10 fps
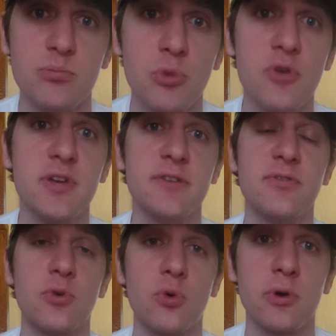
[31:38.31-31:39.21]
moving
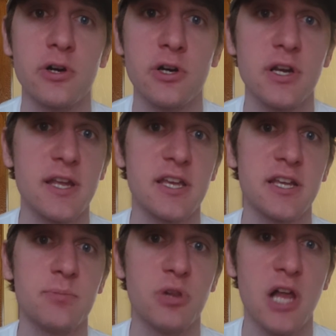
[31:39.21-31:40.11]
forward,
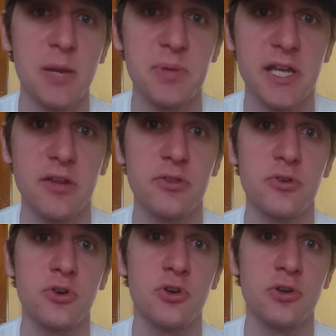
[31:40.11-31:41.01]
and Black
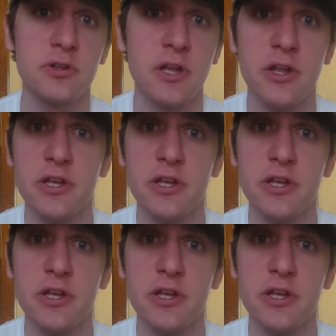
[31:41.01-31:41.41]
Panther,